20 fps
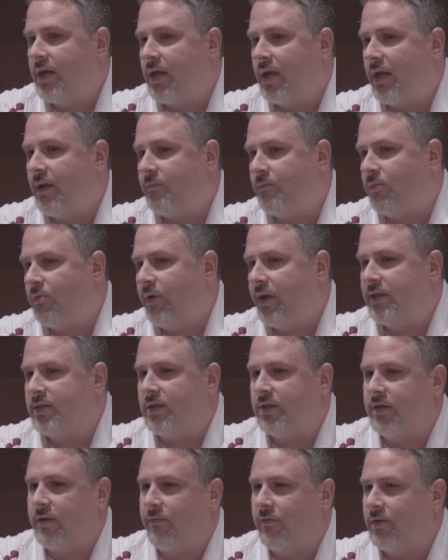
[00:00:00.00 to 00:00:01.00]
it breeds
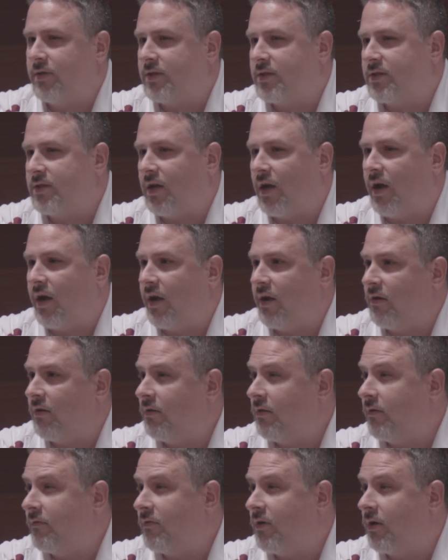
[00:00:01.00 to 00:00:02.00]
a different
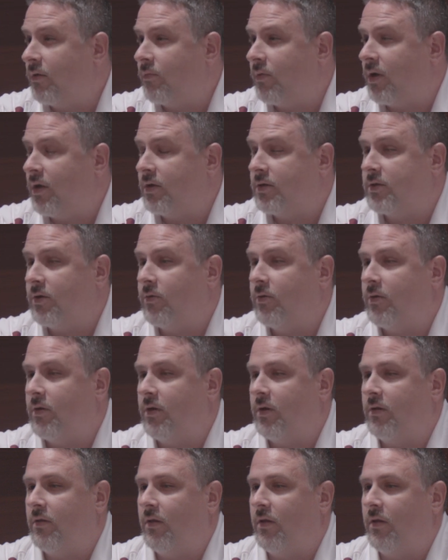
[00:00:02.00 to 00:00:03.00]
style of rugby,
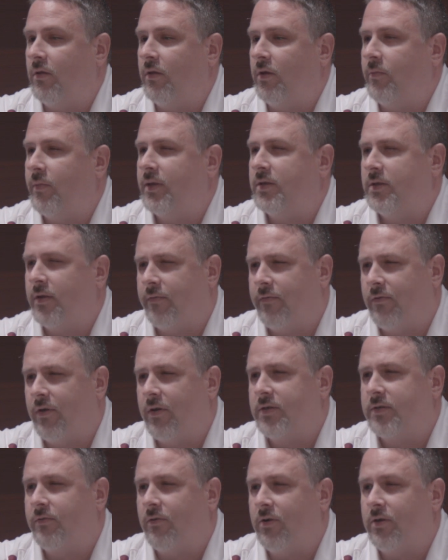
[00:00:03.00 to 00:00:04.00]
so a little bit
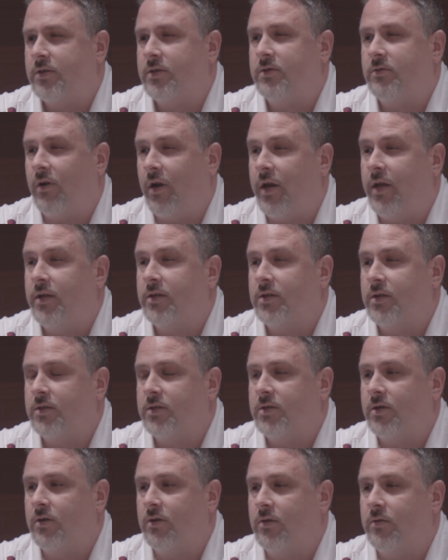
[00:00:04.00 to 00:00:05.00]
different as far as training is
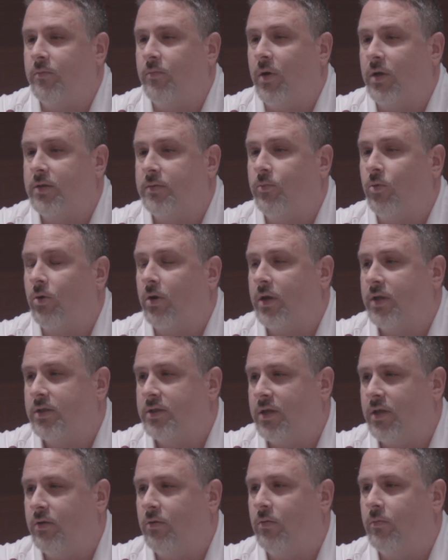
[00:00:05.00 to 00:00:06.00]
concerned, much more
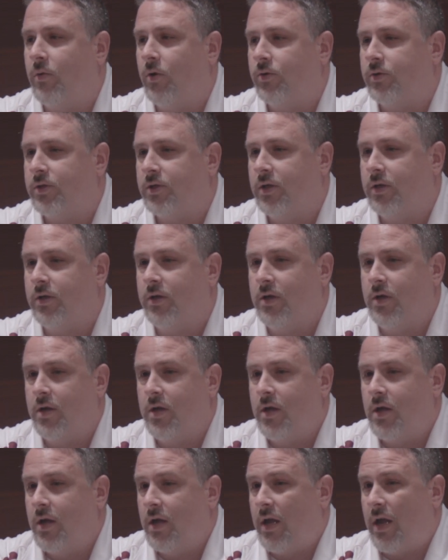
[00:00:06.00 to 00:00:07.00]
continual motion.
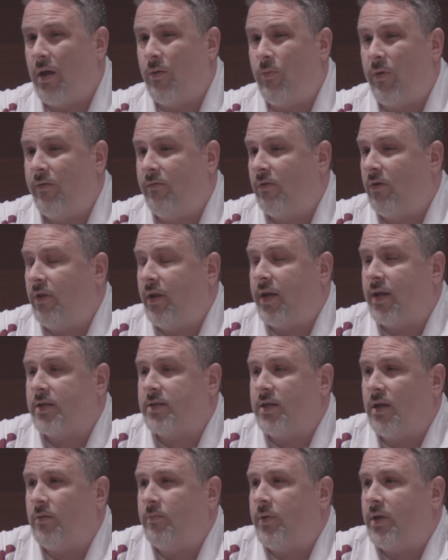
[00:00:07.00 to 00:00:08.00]
And we've really
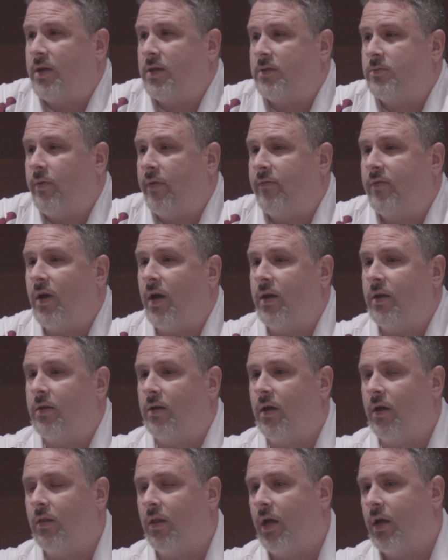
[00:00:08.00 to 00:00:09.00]
excelled because we've
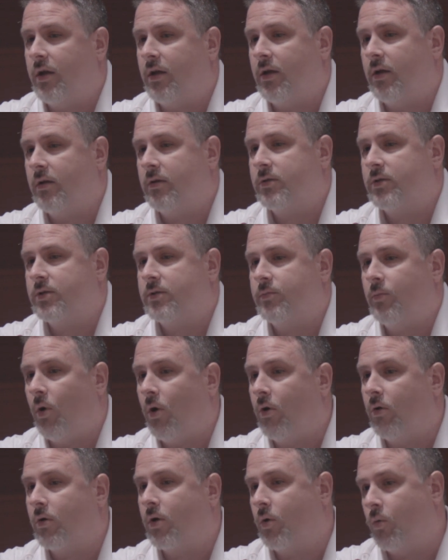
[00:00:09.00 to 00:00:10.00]
got a lot of
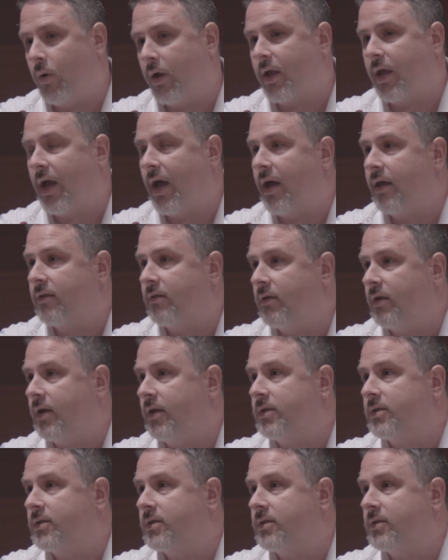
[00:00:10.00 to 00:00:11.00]
small, quick
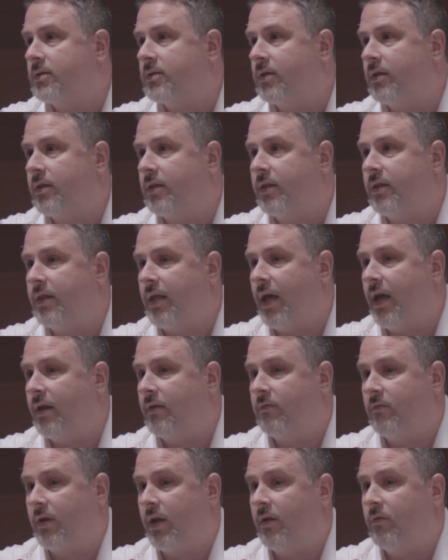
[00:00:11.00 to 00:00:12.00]
athletes
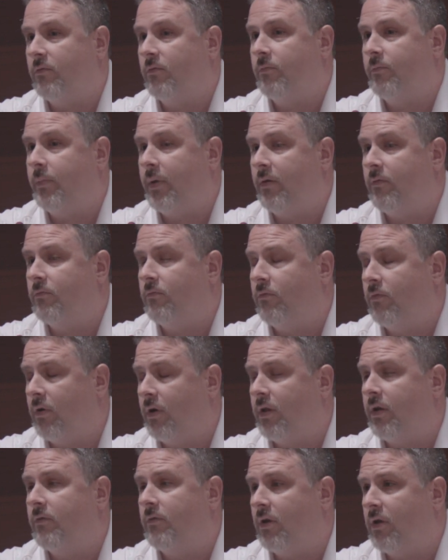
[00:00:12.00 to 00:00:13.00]
that can be
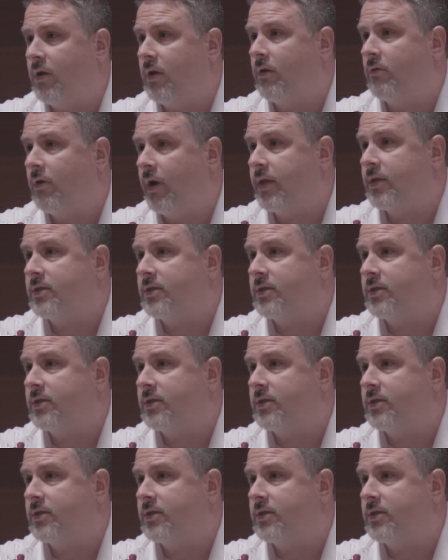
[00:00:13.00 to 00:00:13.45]
really, really great